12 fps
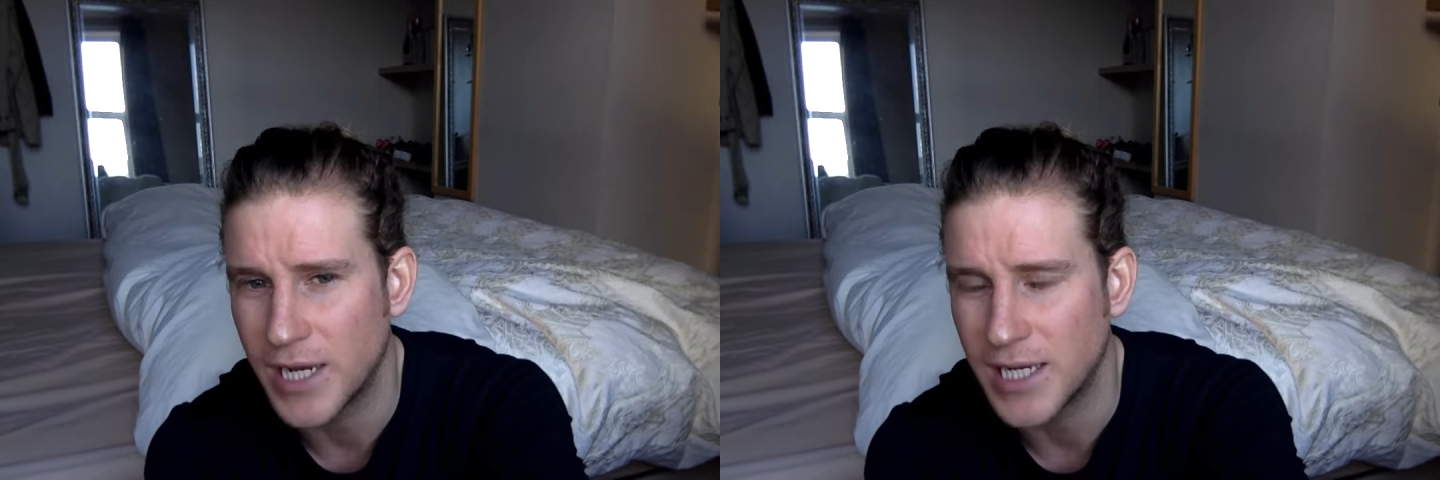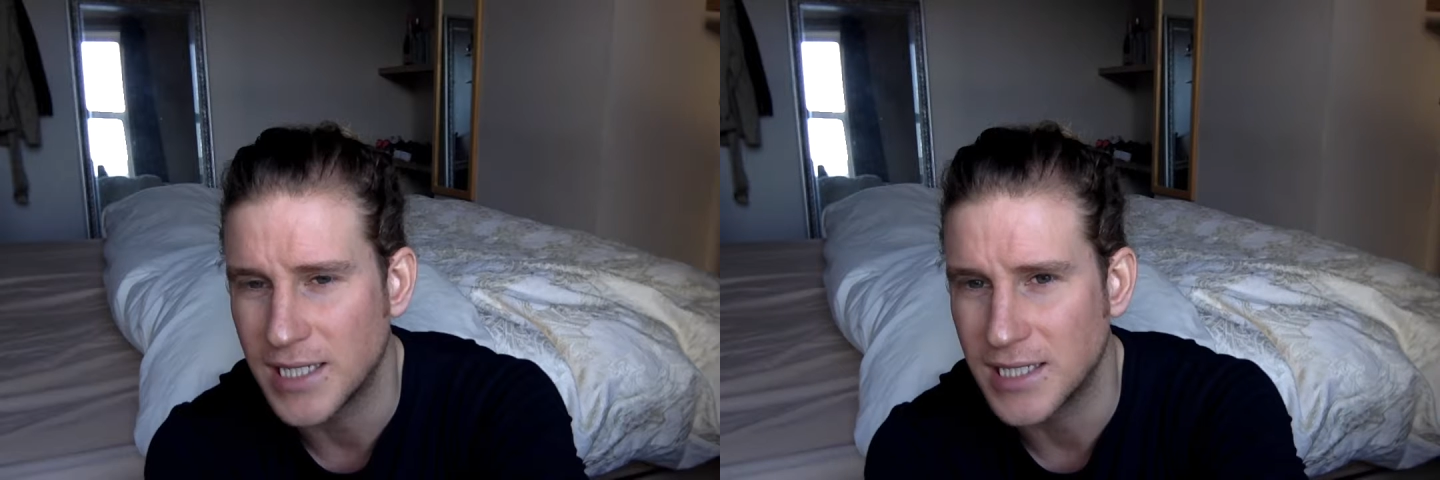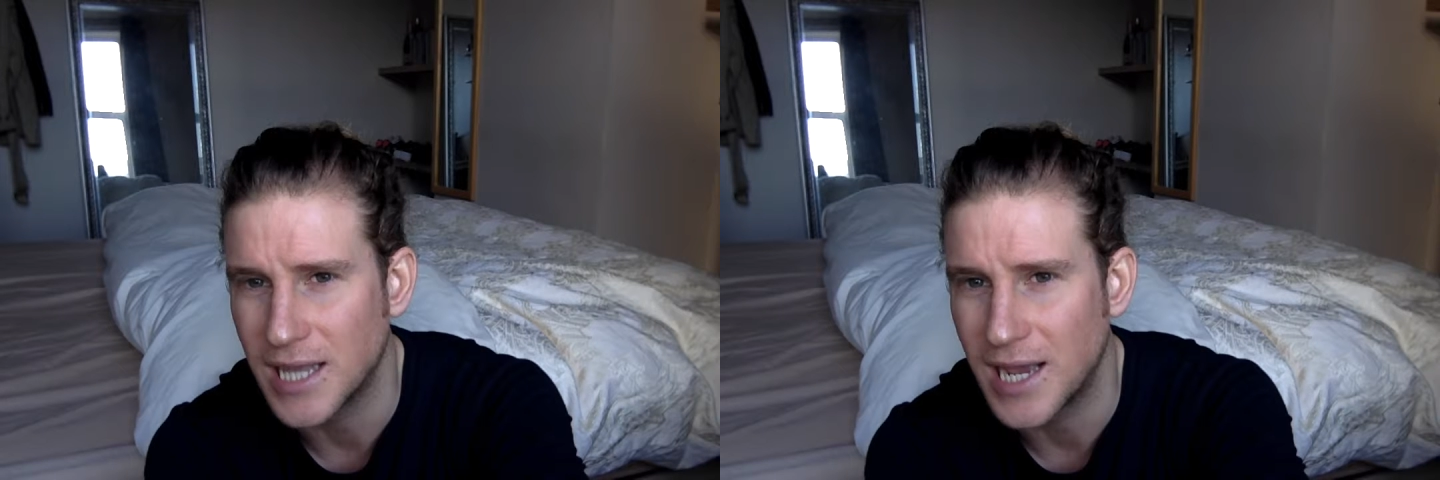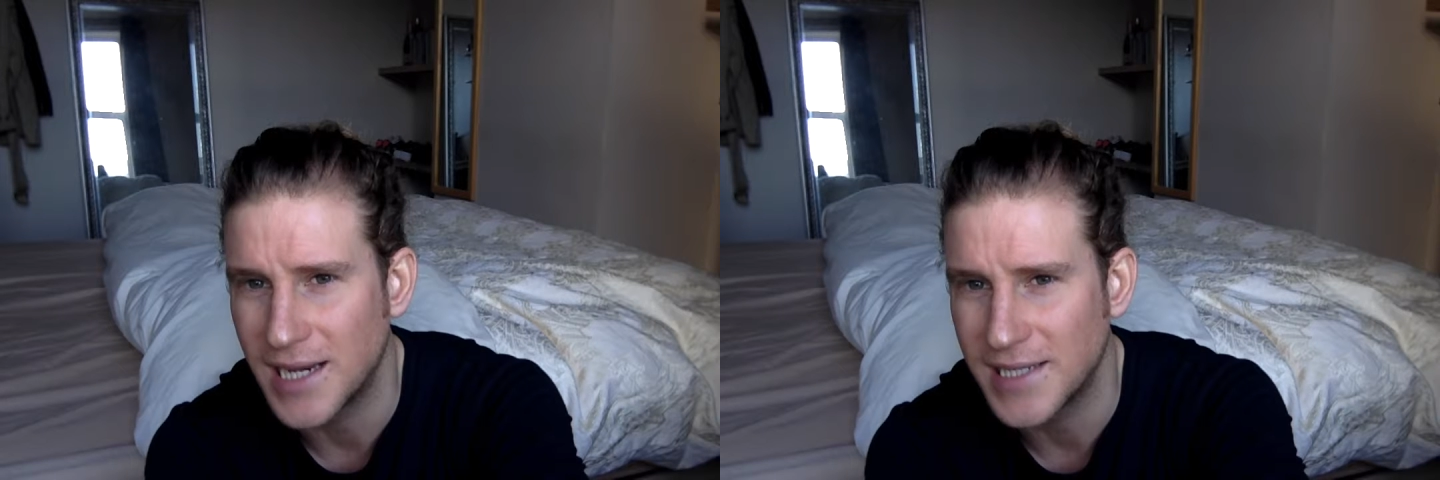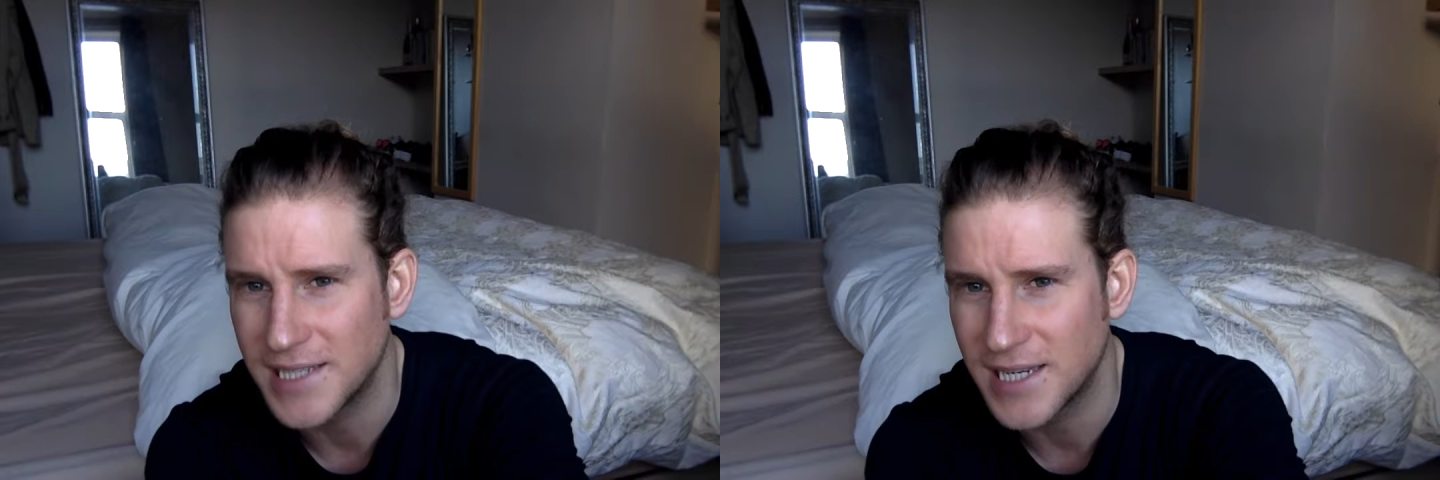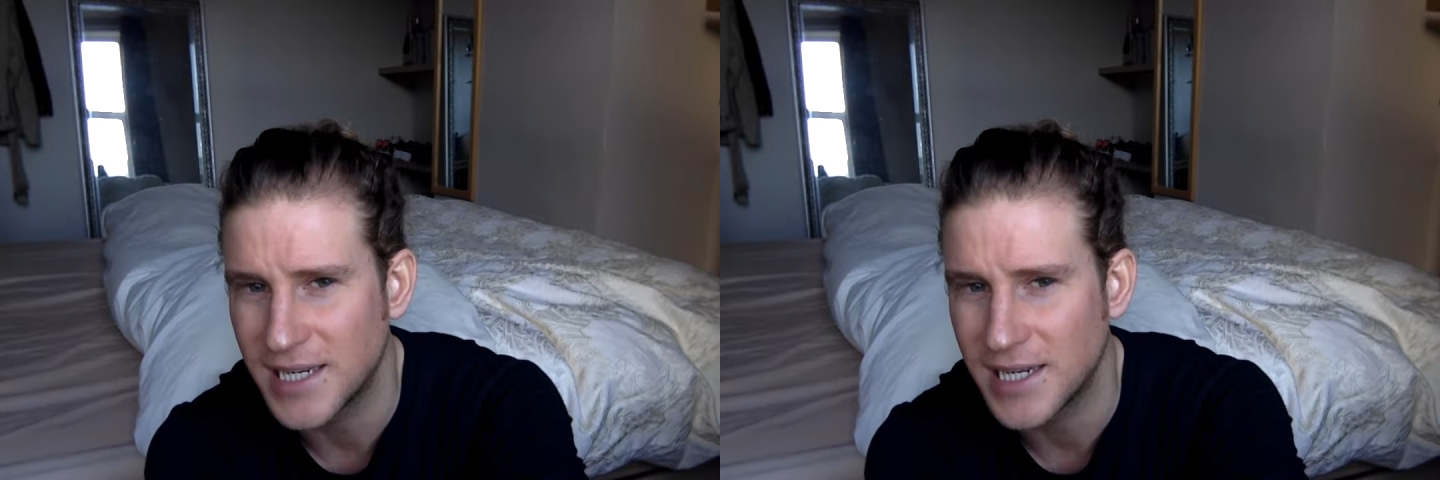is
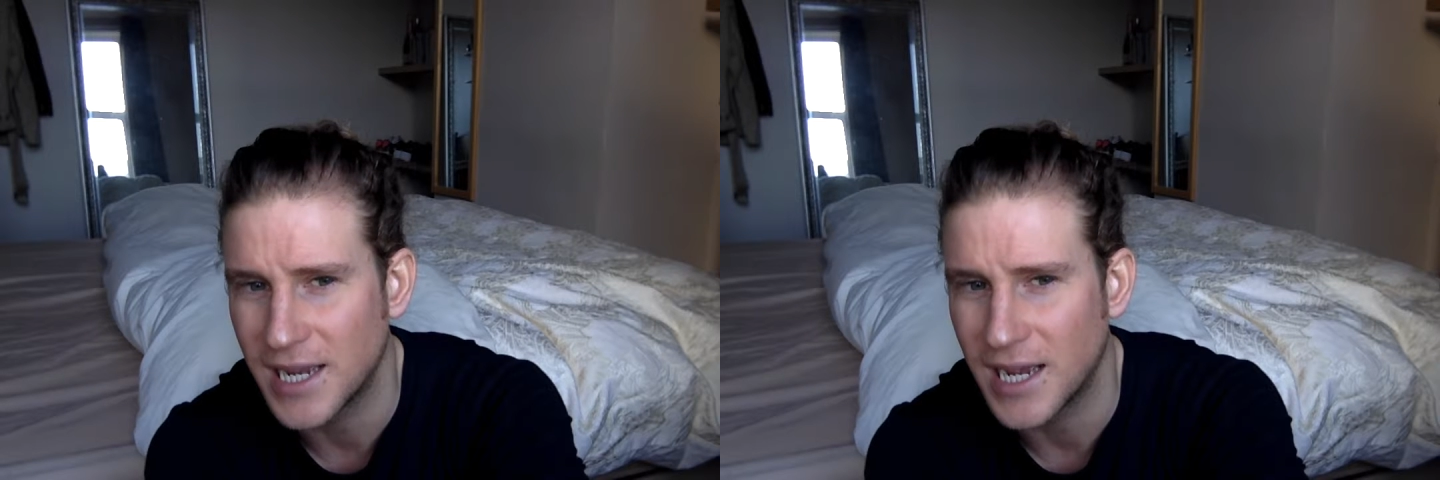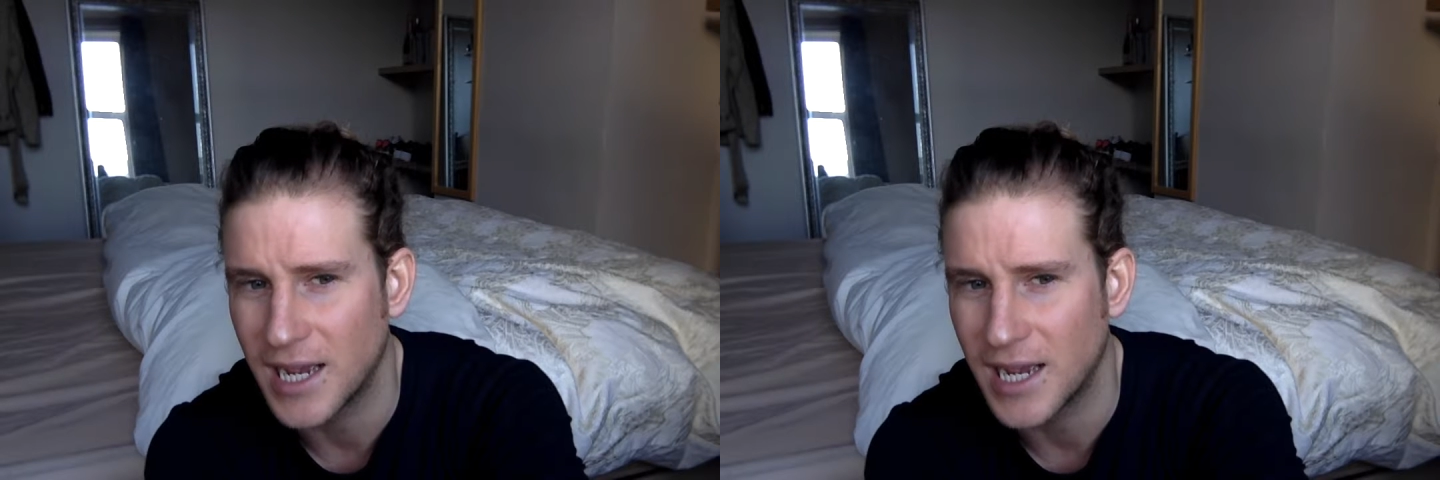lighting